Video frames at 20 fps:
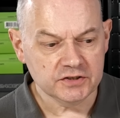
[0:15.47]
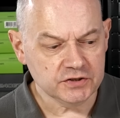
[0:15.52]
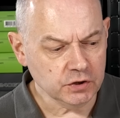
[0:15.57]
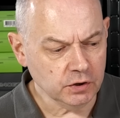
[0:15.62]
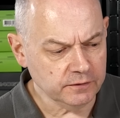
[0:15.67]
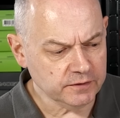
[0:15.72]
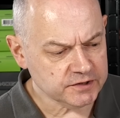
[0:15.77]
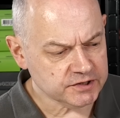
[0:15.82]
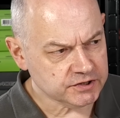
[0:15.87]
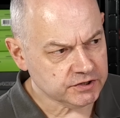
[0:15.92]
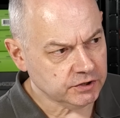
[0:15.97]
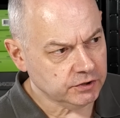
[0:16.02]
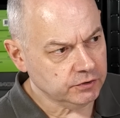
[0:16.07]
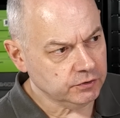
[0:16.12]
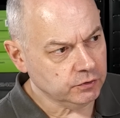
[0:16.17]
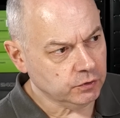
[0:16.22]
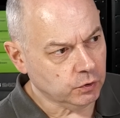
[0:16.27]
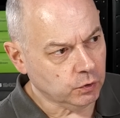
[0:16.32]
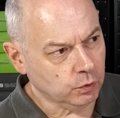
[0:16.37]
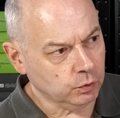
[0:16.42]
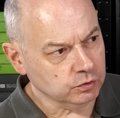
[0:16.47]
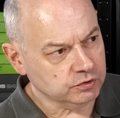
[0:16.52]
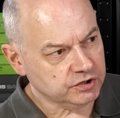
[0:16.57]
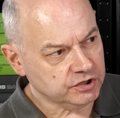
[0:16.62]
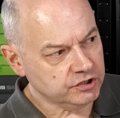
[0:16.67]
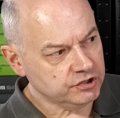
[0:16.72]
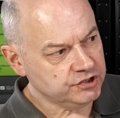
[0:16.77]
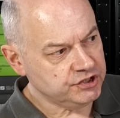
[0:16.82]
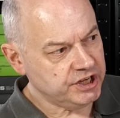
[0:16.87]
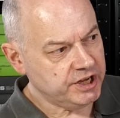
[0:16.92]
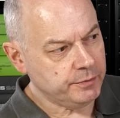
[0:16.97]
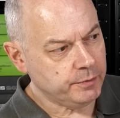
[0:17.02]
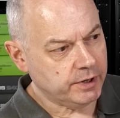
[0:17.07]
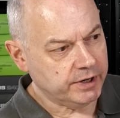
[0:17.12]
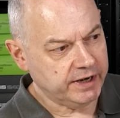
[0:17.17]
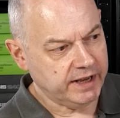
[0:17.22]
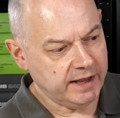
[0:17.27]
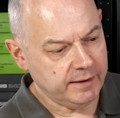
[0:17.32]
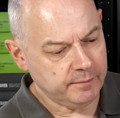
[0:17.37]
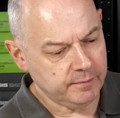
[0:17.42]
Silverstone Alta
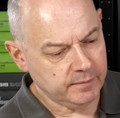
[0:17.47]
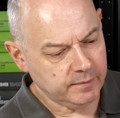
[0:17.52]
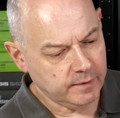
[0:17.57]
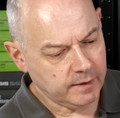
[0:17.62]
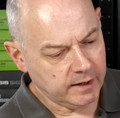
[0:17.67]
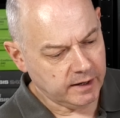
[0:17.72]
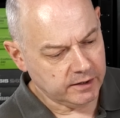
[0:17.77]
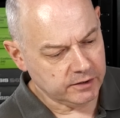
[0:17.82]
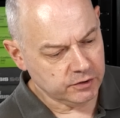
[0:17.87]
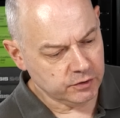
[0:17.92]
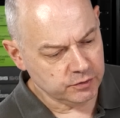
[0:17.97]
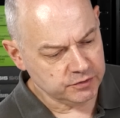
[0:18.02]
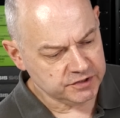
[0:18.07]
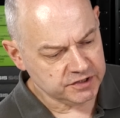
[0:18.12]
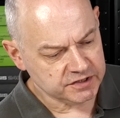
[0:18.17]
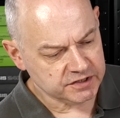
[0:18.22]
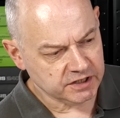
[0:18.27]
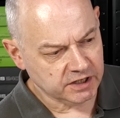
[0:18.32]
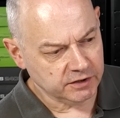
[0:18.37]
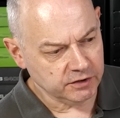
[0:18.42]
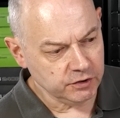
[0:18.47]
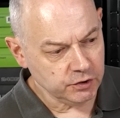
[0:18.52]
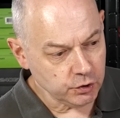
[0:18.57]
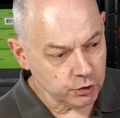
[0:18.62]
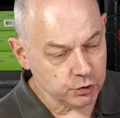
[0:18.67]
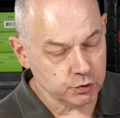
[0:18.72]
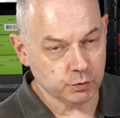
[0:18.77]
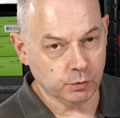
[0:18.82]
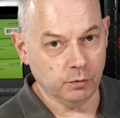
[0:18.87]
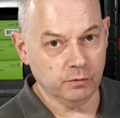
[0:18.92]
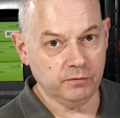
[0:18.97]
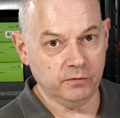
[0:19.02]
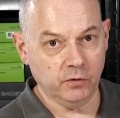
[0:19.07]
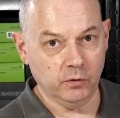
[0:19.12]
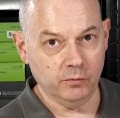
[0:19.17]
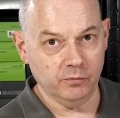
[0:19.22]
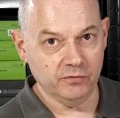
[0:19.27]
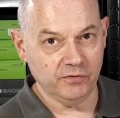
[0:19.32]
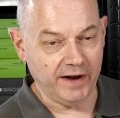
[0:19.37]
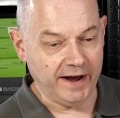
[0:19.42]
G1M uses an unusual
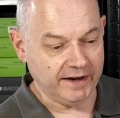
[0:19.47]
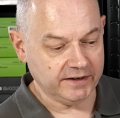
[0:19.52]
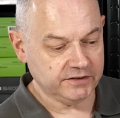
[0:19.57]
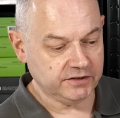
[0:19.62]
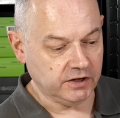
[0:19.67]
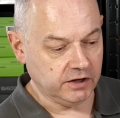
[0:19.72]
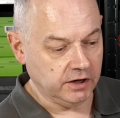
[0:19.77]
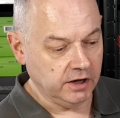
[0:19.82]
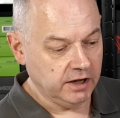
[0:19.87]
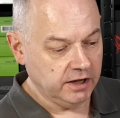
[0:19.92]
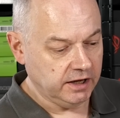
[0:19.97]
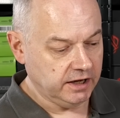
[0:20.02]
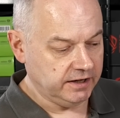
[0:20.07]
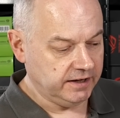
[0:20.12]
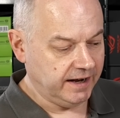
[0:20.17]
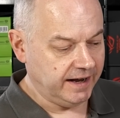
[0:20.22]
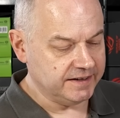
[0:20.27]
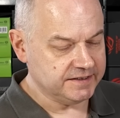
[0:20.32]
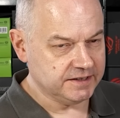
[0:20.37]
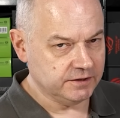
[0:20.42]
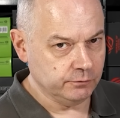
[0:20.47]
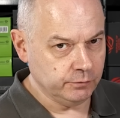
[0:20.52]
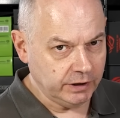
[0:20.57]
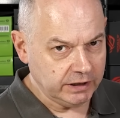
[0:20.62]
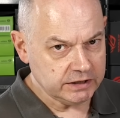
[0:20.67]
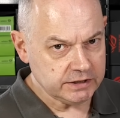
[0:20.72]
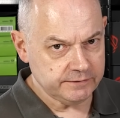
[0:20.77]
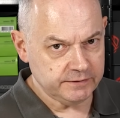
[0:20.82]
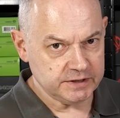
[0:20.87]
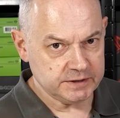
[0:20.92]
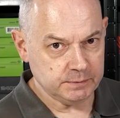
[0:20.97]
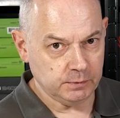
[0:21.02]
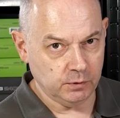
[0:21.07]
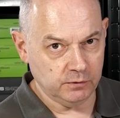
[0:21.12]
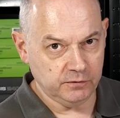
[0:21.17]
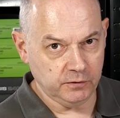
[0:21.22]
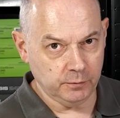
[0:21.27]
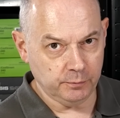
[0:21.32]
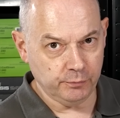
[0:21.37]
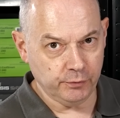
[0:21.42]
form factor. It has a relatively small
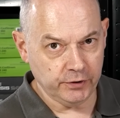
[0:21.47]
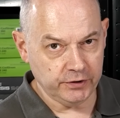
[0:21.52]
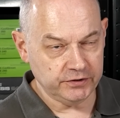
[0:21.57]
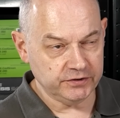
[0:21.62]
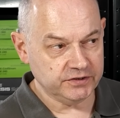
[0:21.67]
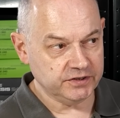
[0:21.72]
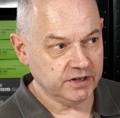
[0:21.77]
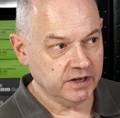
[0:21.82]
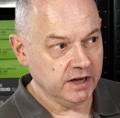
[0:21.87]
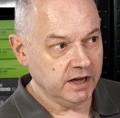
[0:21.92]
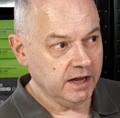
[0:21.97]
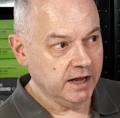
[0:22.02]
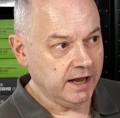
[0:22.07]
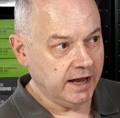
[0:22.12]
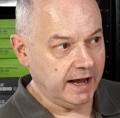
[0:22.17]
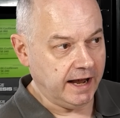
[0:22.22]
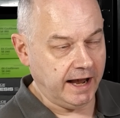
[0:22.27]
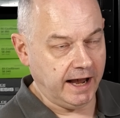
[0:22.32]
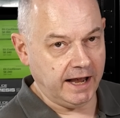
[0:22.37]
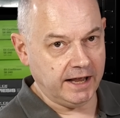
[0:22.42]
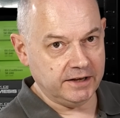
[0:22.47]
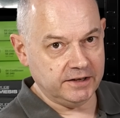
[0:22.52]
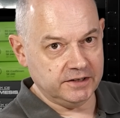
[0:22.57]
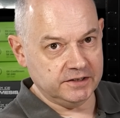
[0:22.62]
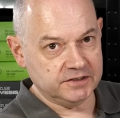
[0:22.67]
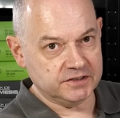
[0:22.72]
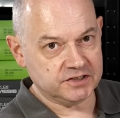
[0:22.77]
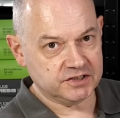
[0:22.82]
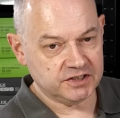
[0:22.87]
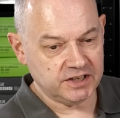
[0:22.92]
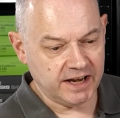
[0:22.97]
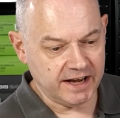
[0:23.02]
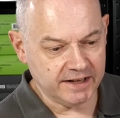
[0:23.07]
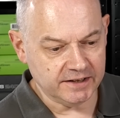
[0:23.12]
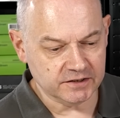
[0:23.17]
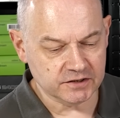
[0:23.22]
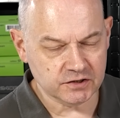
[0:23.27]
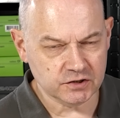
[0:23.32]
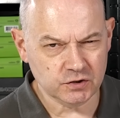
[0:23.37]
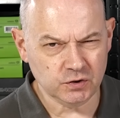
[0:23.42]
footprint and it
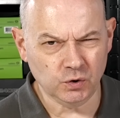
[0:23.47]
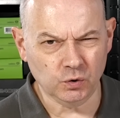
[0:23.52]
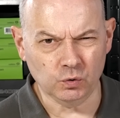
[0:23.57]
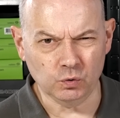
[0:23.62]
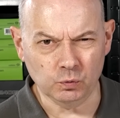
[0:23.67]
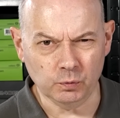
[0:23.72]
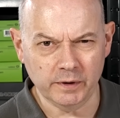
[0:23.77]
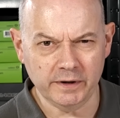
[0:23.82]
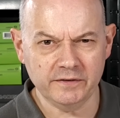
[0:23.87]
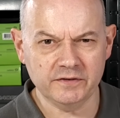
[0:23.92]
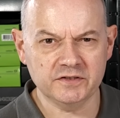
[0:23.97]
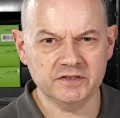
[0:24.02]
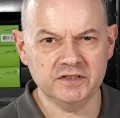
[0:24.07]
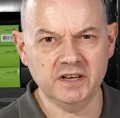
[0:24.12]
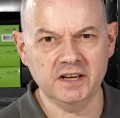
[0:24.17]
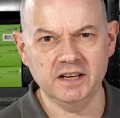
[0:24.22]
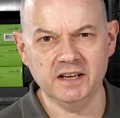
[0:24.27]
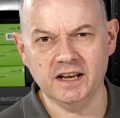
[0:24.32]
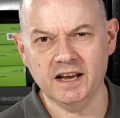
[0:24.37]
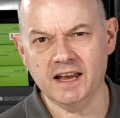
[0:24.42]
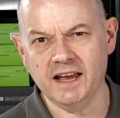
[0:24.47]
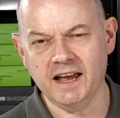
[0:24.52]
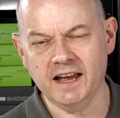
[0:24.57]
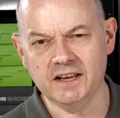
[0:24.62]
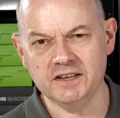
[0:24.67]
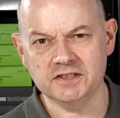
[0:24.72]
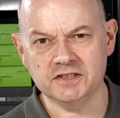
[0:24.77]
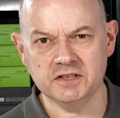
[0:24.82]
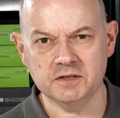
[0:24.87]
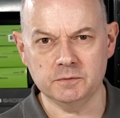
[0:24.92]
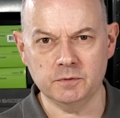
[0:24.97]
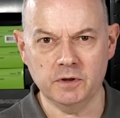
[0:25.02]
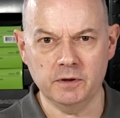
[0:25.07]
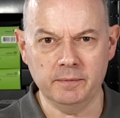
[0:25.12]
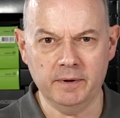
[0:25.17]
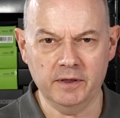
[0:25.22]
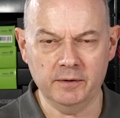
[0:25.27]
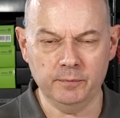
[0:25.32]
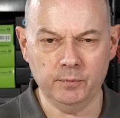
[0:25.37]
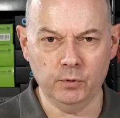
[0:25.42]
stands tall. We've seen cases with the
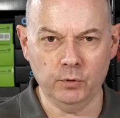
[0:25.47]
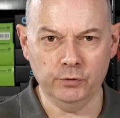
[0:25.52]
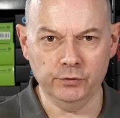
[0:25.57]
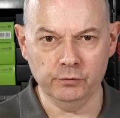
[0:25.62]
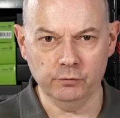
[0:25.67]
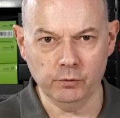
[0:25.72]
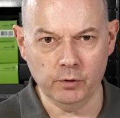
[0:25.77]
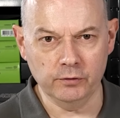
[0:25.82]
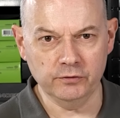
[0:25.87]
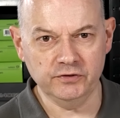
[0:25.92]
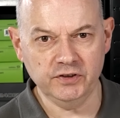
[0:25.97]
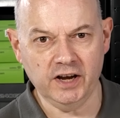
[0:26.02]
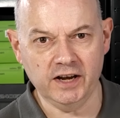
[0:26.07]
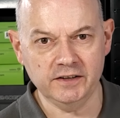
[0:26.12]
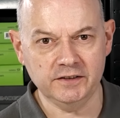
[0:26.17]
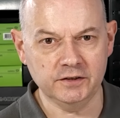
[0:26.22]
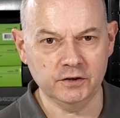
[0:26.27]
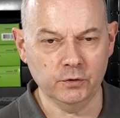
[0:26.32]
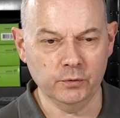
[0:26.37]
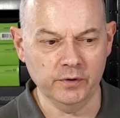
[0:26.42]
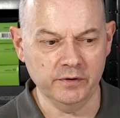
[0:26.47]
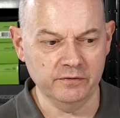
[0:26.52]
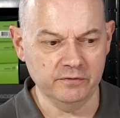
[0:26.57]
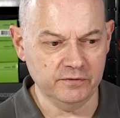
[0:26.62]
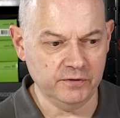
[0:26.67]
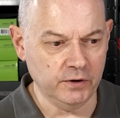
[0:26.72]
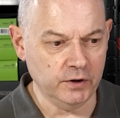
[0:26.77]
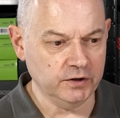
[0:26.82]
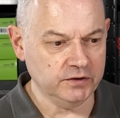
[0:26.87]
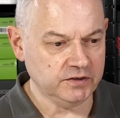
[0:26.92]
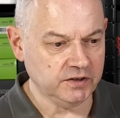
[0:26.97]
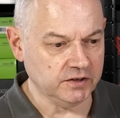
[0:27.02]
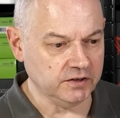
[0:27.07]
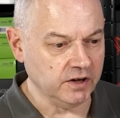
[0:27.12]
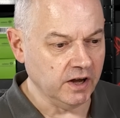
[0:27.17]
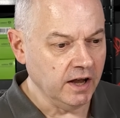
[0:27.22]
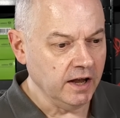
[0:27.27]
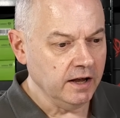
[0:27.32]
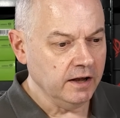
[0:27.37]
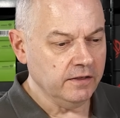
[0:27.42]
motherboard are rotated or inverted
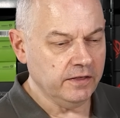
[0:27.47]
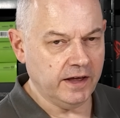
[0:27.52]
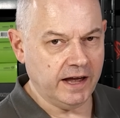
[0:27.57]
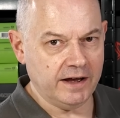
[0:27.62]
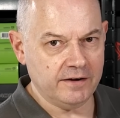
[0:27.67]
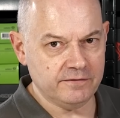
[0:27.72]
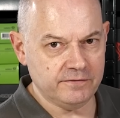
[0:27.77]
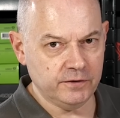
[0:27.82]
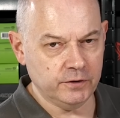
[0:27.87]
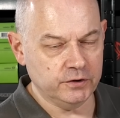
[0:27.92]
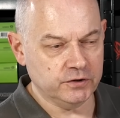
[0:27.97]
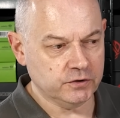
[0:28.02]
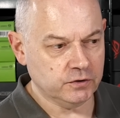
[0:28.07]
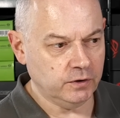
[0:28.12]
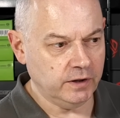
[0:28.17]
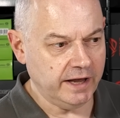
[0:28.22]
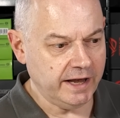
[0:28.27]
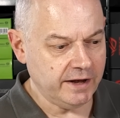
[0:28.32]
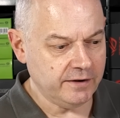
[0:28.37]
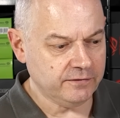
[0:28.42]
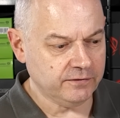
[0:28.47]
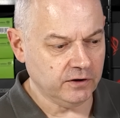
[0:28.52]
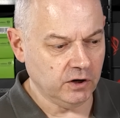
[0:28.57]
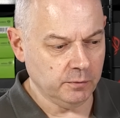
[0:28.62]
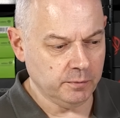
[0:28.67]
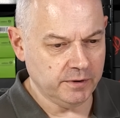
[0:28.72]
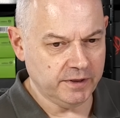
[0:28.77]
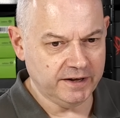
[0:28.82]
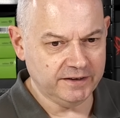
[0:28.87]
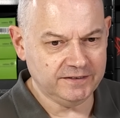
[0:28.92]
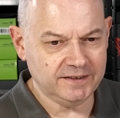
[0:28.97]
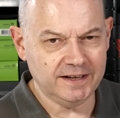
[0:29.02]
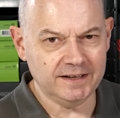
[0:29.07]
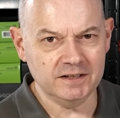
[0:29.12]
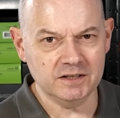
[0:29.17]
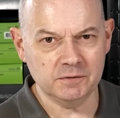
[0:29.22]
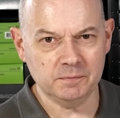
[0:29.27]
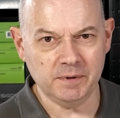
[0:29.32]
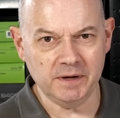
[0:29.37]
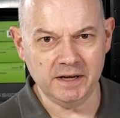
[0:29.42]
that have vertical airflow, but they
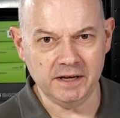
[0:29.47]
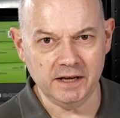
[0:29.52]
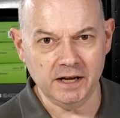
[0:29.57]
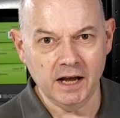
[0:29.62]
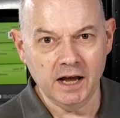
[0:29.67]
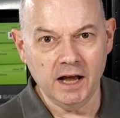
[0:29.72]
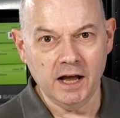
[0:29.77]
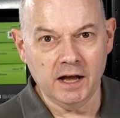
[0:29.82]
tend to be